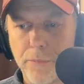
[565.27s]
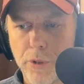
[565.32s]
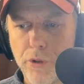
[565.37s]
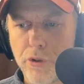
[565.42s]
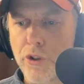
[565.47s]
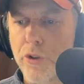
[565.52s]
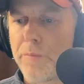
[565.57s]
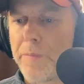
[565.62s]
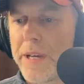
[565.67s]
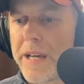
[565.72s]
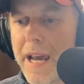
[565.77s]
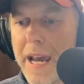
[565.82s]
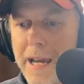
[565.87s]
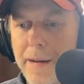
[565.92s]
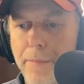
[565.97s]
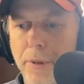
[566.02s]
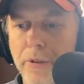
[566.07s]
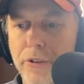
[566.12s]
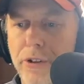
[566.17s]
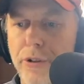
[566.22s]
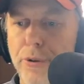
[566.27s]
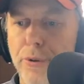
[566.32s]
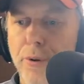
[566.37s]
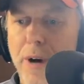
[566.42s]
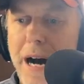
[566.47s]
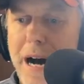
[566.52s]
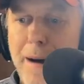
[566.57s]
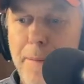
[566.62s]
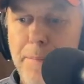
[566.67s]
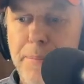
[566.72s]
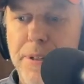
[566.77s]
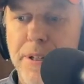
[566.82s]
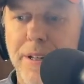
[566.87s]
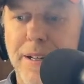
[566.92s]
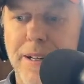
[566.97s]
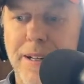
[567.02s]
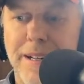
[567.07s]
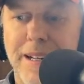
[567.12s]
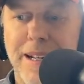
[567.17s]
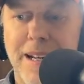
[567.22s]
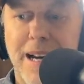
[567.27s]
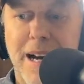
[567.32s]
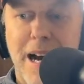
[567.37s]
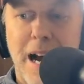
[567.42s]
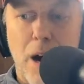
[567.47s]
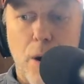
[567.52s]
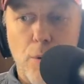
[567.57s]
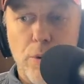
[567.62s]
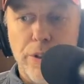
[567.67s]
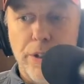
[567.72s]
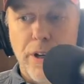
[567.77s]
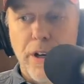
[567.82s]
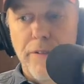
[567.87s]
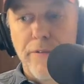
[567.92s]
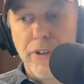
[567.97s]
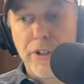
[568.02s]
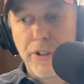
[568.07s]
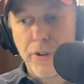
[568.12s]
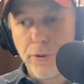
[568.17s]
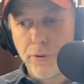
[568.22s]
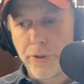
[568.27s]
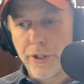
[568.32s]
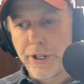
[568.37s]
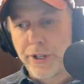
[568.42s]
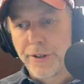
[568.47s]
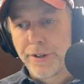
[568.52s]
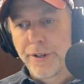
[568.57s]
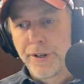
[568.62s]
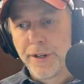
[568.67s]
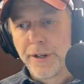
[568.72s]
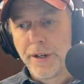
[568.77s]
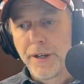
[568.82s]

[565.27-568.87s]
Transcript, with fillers: you should be able to opt out of a union